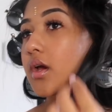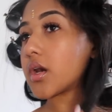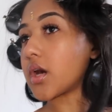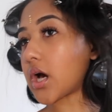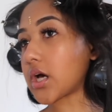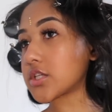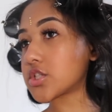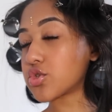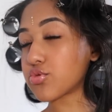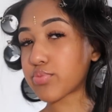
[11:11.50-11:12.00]

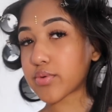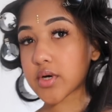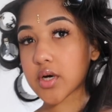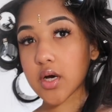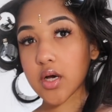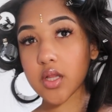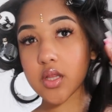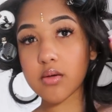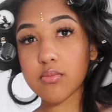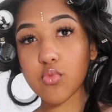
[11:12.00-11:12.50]
Not super
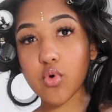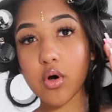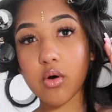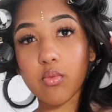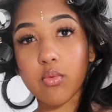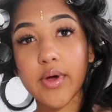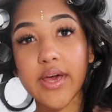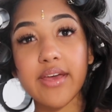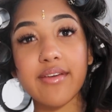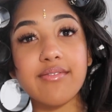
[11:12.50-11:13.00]
curly, more
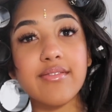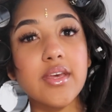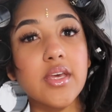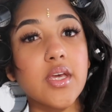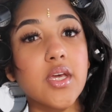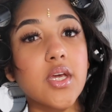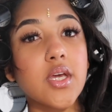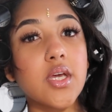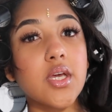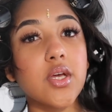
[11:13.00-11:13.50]

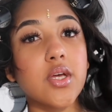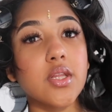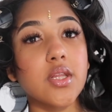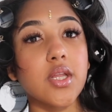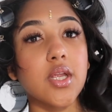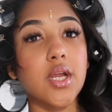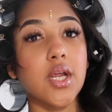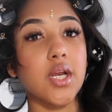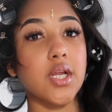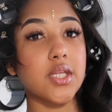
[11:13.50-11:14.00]
wavy
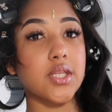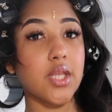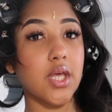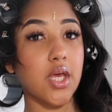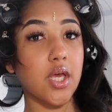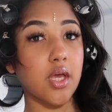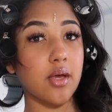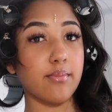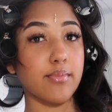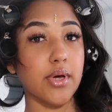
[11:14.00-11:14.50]
than
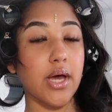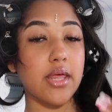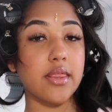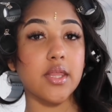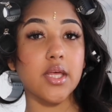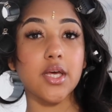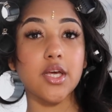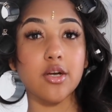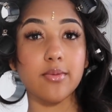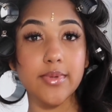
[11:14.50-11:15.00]
anything, but I
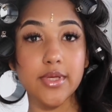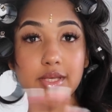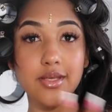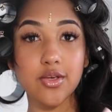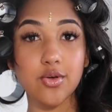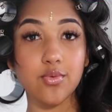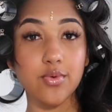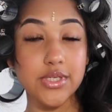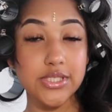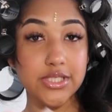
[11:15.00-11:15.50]
think it'll be
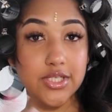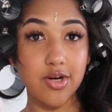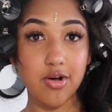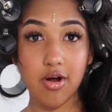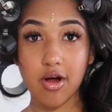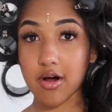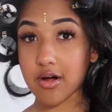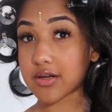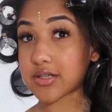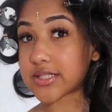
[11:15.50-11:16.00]
cute once they're
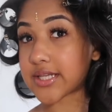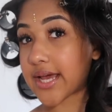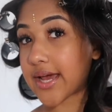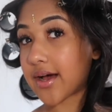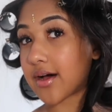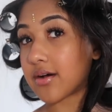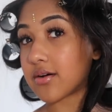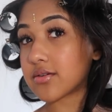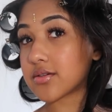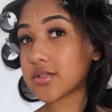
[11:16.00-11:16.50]
all
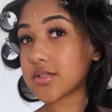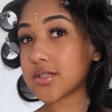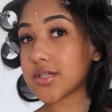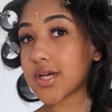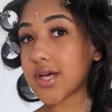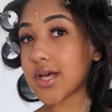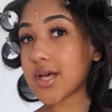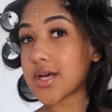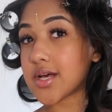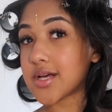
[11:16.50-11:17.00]
down.
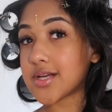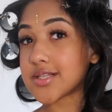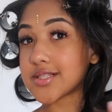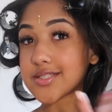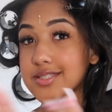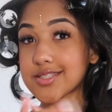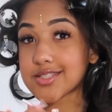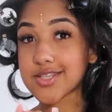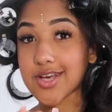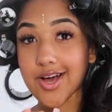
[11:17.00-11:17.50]

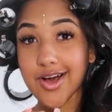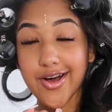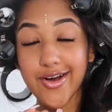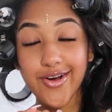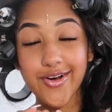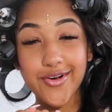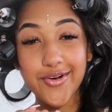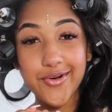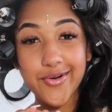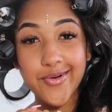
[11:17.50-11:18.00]

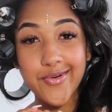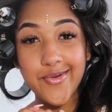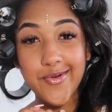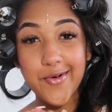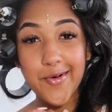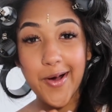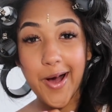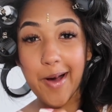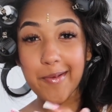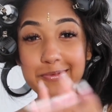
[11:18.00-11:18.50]

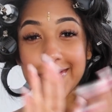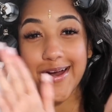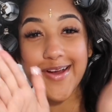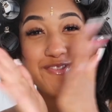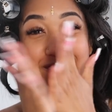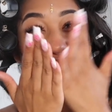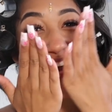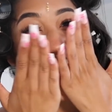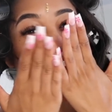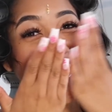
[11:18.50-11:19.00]
So, I'll be
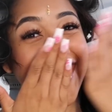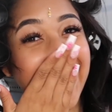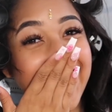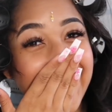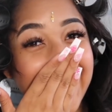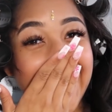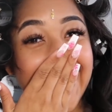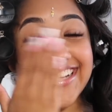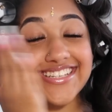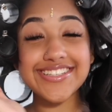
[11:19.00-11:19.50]
right back.
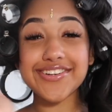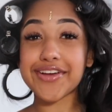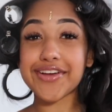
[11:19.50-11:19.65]
Oh my gosh,